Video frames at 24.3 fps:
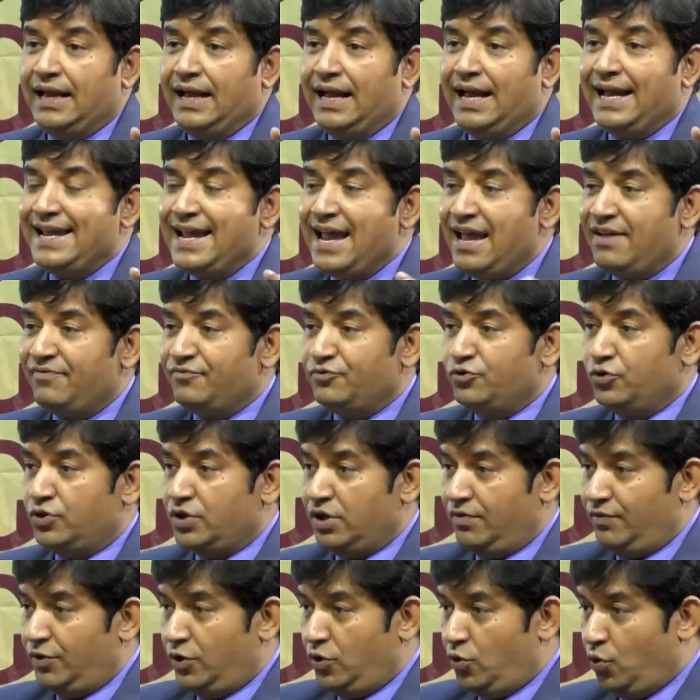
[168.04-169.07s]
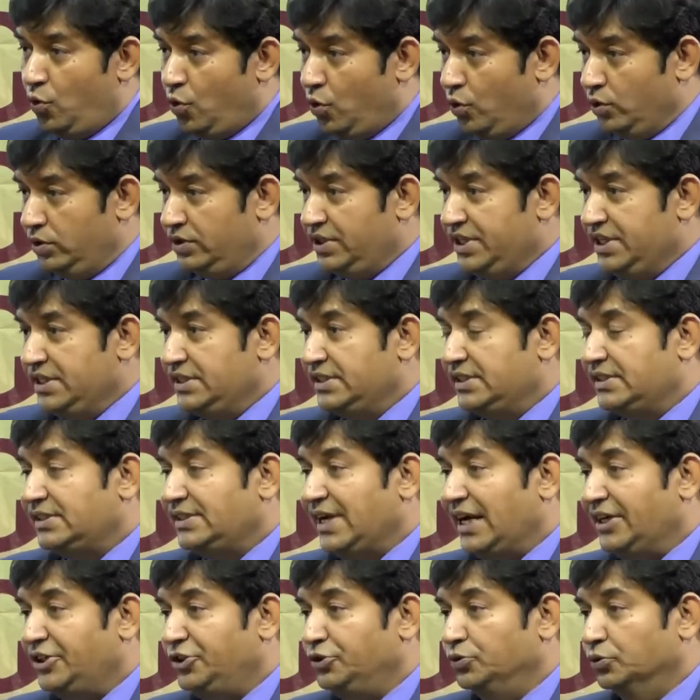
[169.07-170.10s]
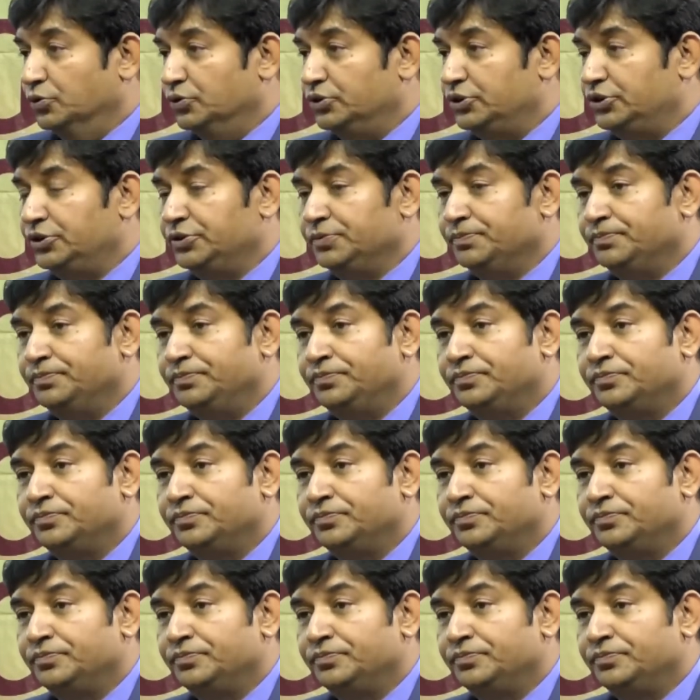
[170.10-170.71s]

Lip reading: I have to cover all these statutes.